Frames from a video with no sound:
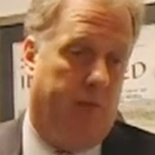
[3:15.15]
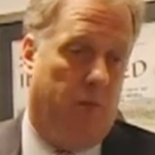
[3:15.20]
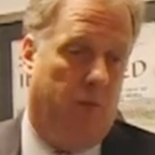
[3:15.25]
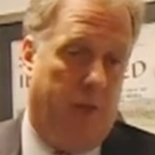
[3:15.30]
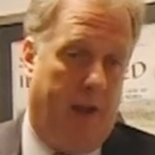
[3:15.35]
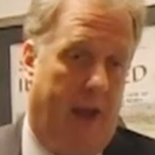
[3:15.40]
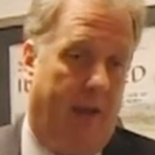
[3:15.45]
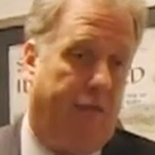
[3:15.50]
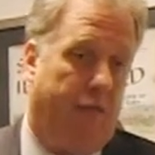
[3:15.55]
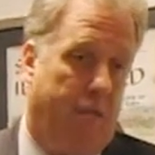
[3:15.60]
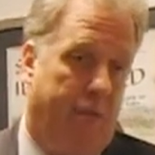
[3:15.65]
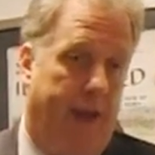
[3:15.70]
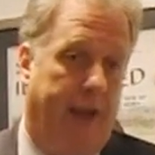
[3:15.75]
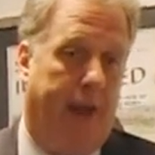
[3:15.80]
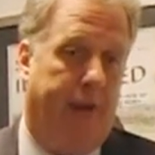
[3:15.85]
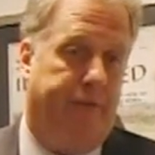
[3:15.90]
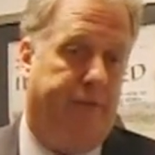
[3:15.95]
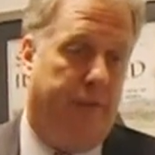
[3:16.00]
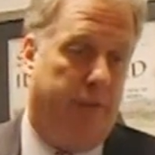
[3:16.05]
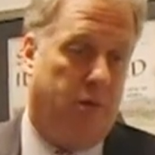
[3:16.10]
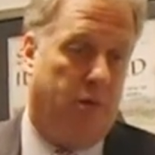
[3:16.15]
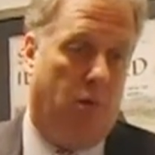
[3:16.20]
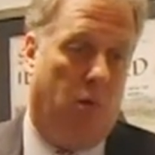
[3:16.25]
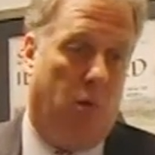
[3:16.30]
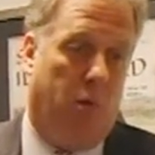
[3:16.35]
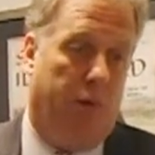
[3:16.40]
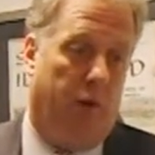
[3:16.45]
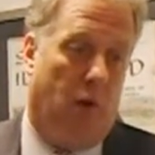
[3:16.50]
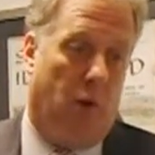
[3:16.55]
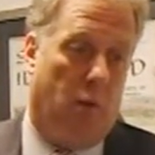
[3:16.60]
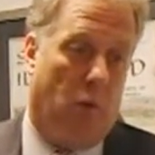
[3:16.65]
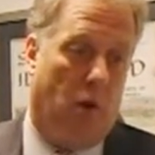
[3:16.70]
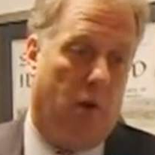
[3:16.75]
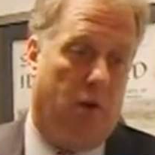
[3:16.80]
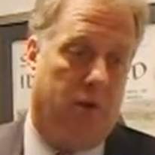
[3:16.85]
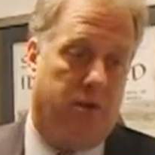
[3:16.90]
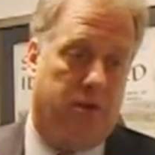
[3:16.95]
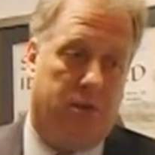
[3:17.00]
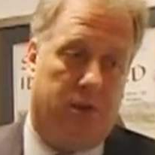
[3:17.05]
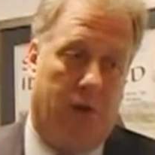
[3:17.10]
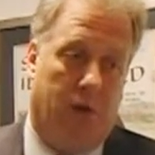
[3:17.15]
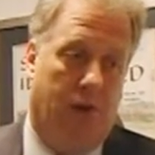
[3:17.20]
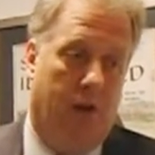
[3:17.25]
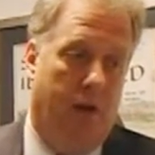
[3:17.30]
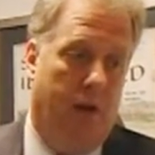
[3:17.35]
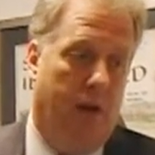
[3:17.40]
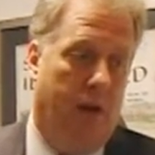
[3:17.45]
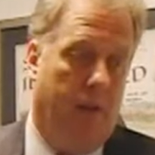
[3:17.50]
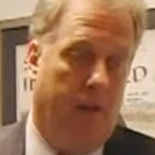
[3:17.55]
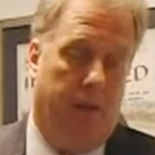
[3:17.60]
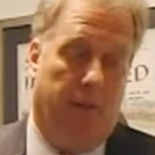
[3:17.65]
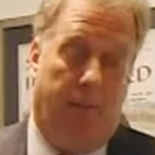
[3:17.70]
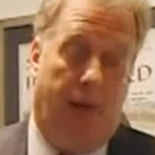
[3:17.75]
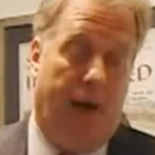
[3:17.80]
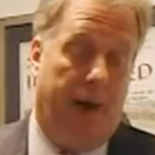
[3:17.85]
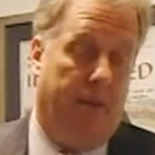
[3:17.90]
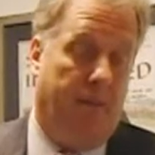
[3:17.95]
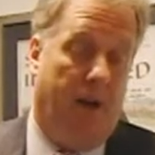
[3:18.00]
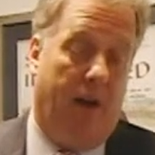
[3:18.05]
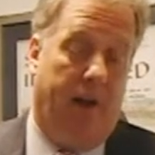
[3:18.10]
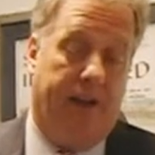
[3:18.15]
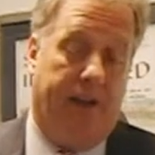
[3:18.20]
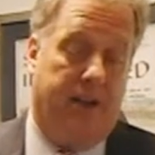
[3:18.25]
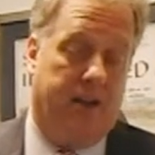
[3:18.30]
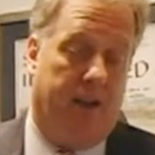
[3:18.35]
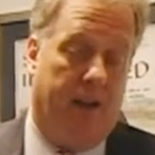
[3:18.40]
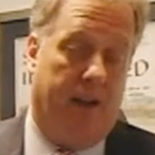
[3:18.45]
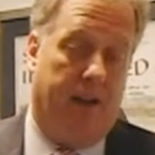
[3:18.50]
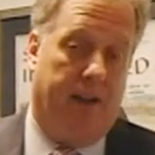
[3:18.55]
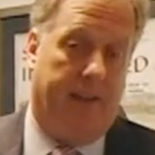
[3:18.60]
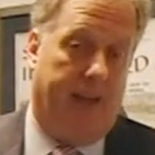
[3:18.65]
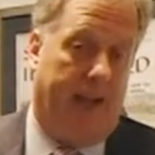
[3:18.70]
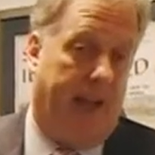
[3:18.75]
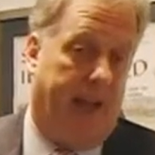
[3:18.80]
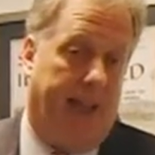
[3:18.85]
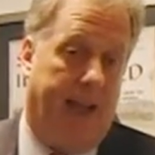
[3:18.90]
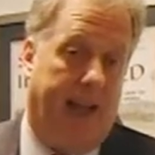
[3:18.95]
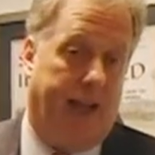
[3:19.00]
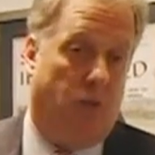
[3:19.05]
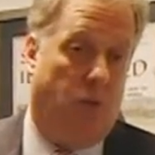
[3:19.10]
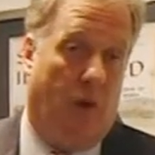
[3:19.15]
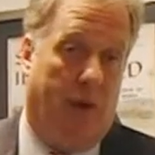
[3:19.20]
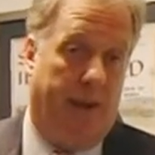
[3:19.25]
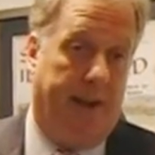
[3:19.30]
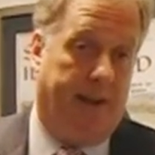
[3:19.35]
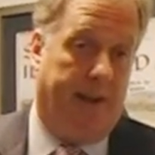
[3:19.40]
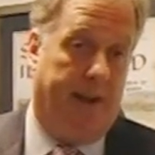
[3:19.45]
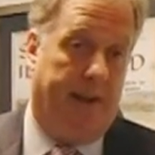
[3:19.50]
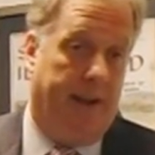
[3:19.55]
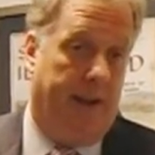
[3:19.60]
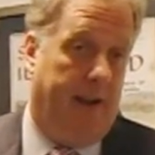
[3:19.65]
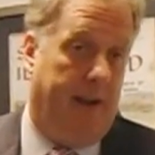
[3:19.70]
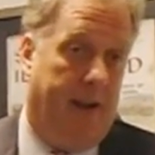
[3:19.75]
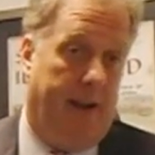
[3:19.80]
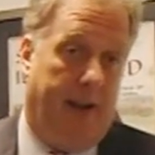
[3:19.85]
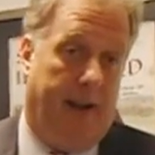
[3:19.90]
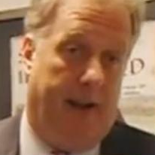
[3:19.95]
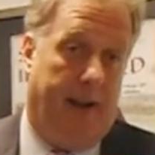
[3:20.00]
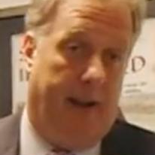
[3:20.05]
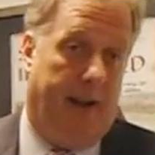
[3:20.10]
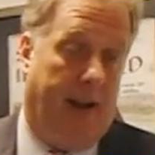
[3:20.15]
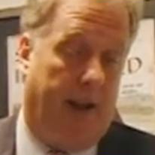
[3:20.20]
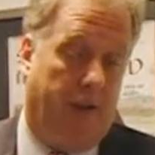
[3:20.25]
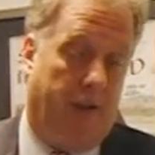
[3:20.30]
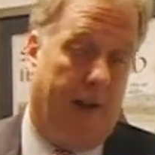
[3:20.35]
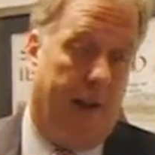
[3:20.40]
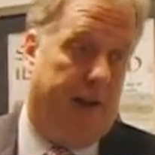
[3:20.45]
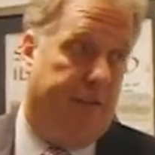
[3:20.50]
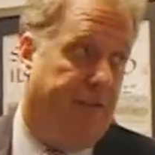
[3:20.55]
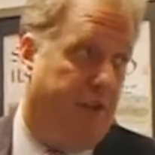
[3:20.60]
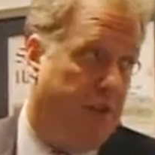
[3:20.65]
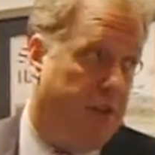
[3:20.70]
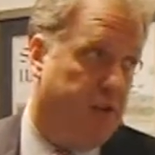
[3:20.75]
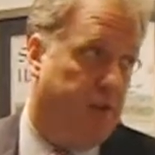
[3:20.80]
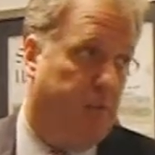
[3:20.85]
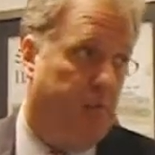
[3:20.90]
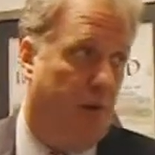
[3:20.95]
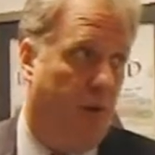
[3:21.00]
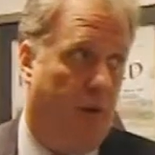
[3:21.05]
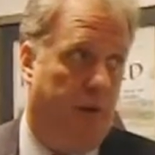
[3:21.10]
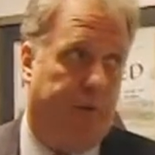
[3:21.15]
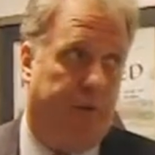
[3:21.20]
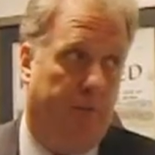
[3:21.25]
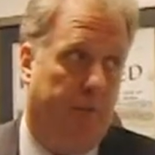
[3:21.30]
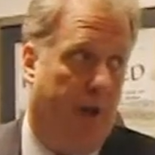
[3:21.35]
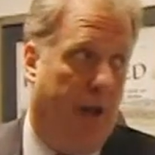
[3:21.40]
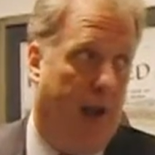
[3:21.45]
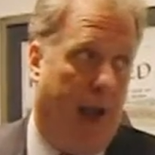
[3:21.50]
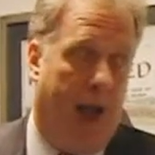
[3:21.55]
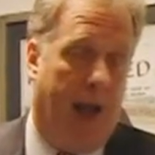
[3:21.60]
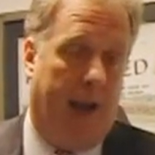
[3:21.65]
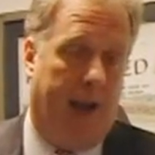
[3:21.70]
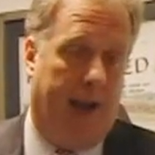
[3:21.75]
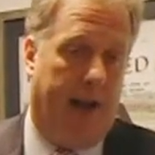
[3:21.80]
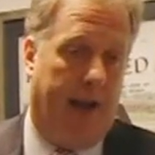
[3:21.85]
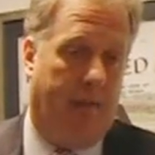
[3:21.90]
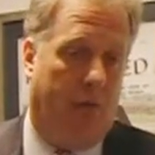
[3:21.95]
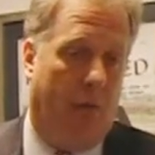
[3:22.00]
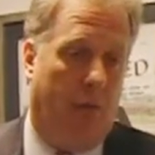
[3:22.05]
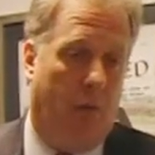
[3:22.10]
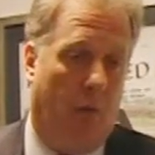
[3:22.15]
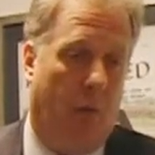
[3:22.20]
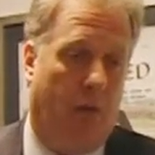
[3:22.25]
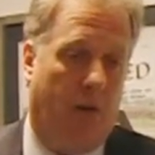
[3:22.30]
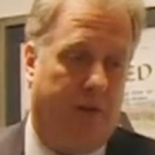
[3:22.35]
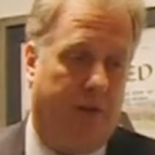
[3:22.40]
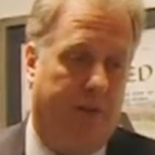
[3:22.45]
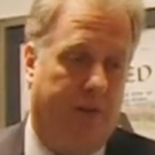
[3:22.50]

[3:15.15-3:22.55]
We have to make it visual with our words. So the bottom line is that's why I did it. And I got great advice from you and from Mel Allen. I thought it worked.